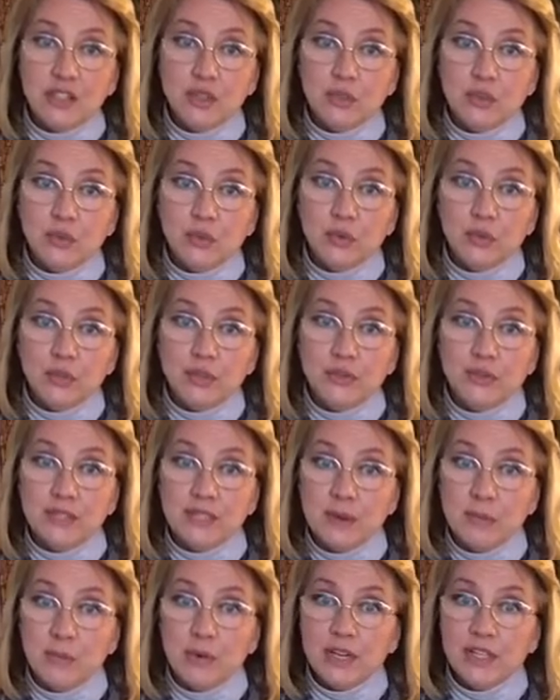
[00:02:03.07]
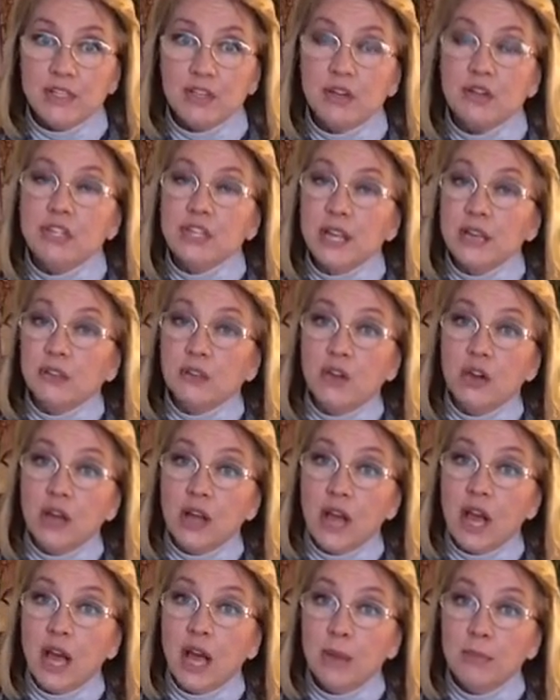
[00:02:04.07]
to do some research and
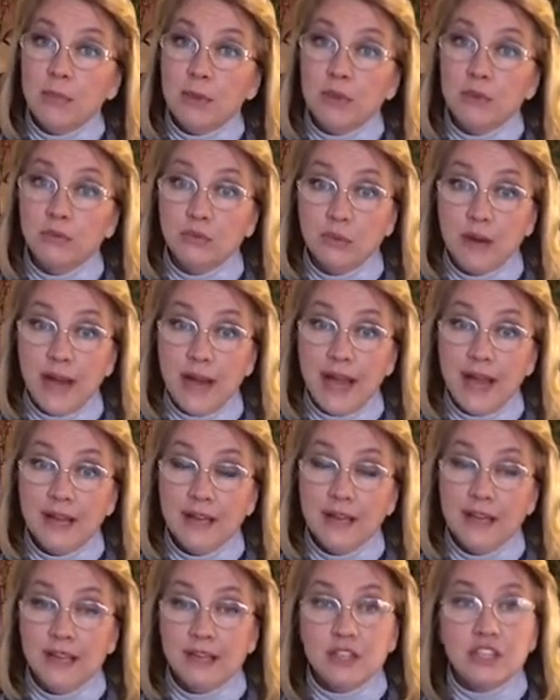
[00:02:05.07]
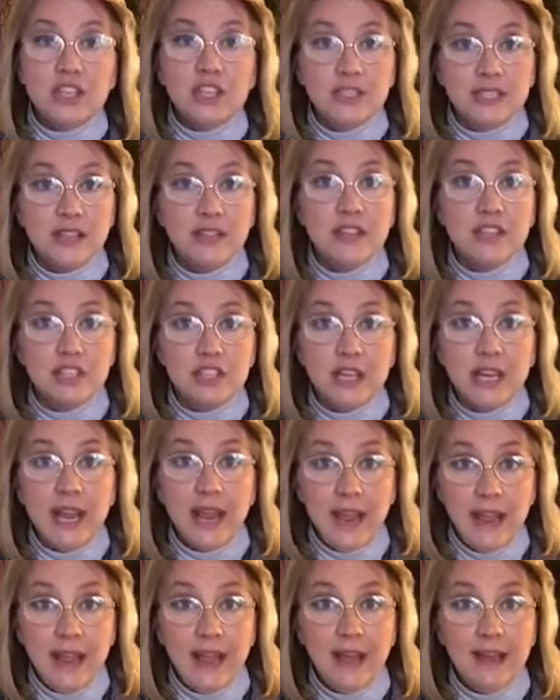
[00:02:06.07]
look up RAD?" And she said that she
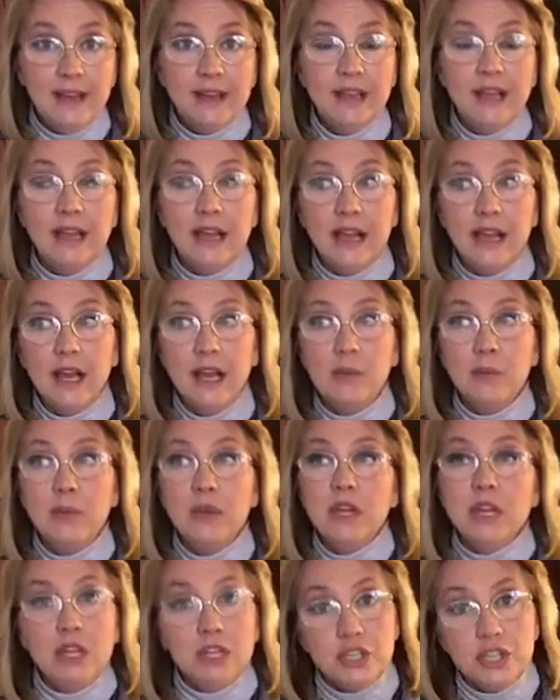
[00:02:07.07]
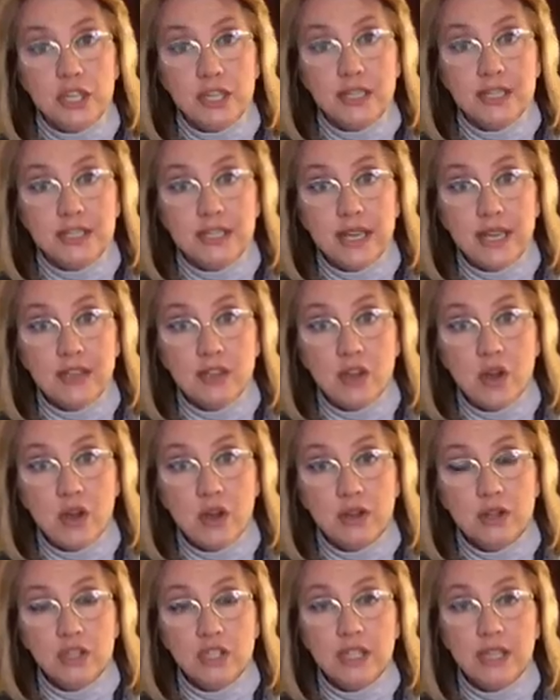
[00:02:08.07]
had. She didn't stay
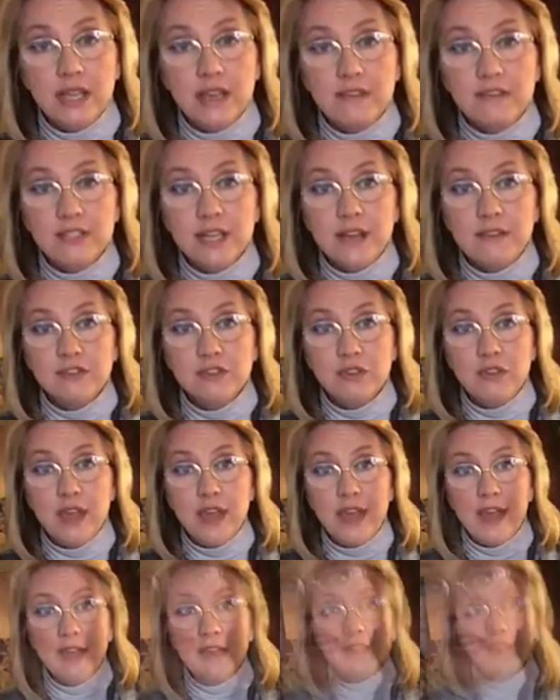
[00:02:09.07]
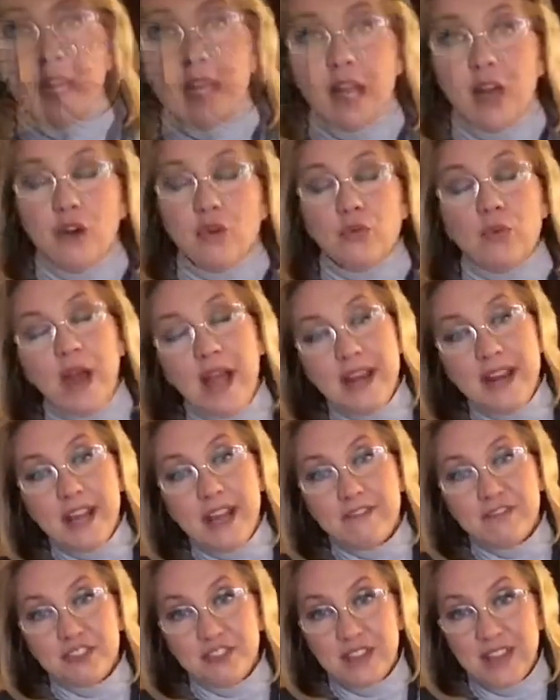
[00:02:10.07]
long. She left after that. Right
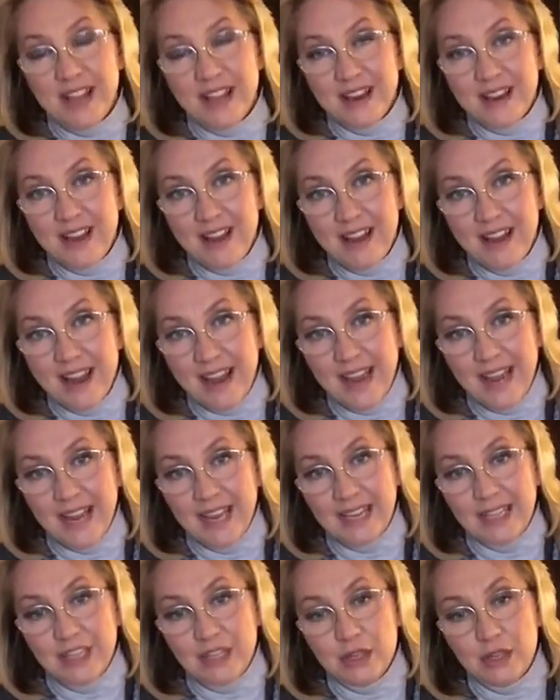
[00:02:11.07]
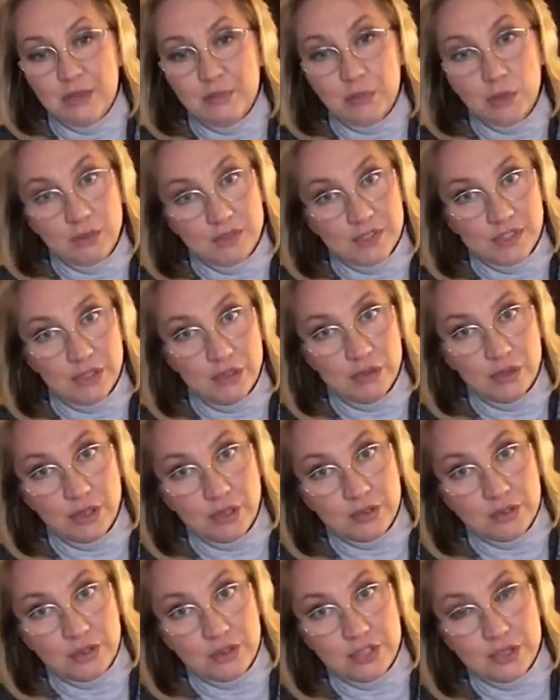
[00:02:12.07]
after that, I moved a little
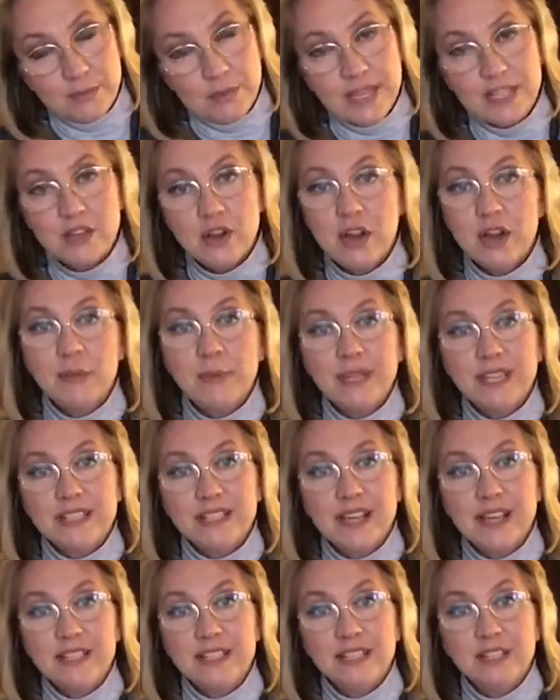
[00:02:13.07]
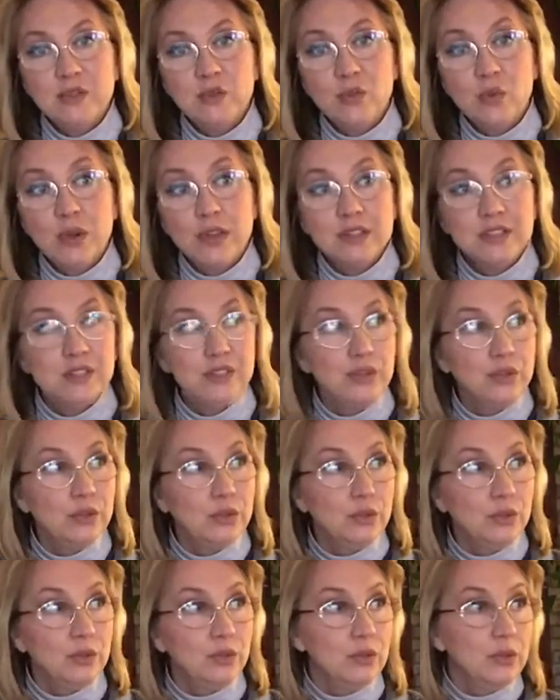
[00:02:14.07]
closer to my daughter because I didn't want
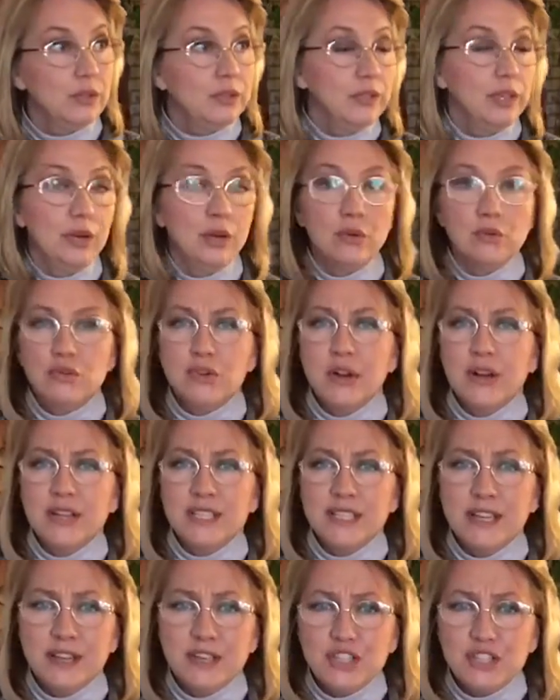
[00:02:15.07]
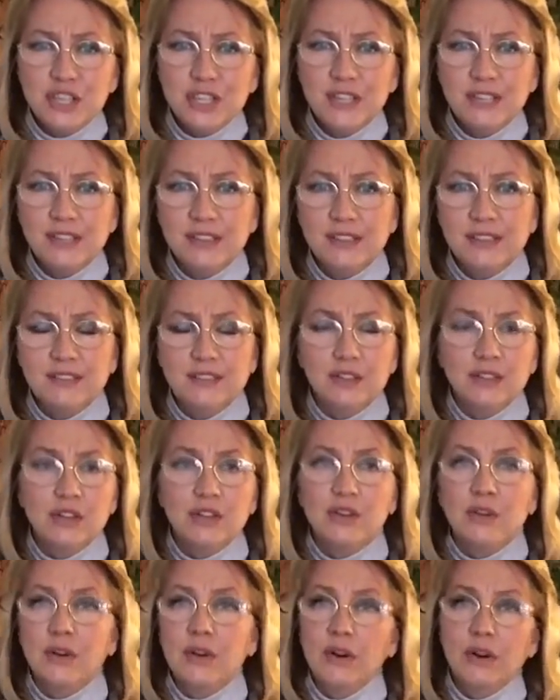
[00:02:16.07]
to, draw attention
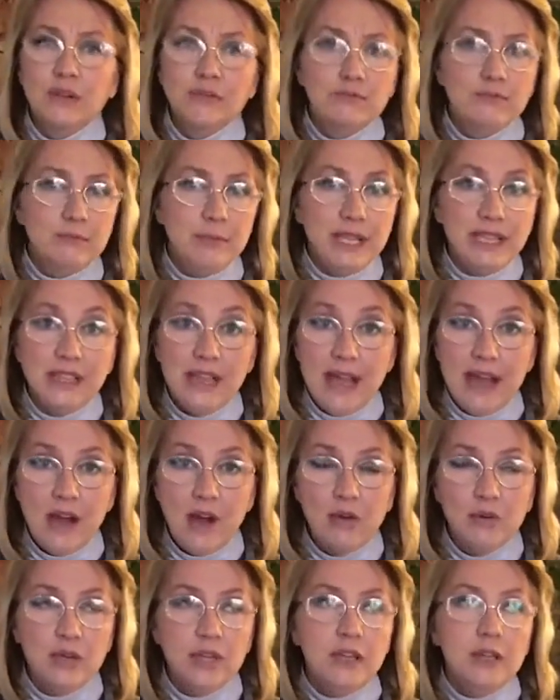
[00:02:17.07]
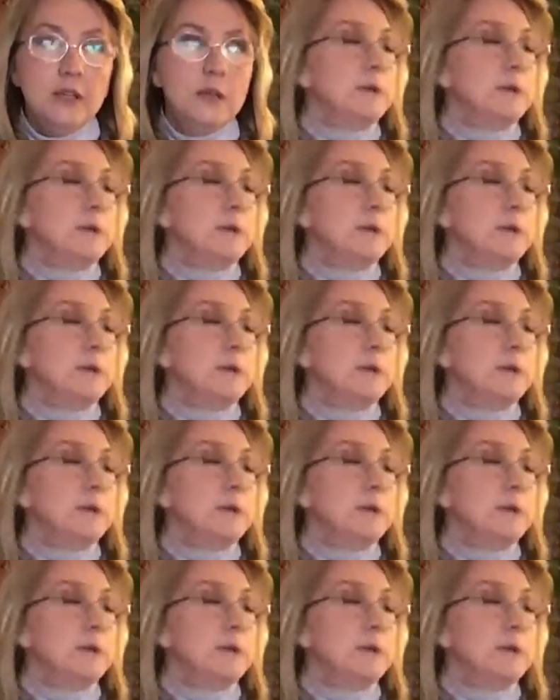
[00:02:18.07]
or be loud.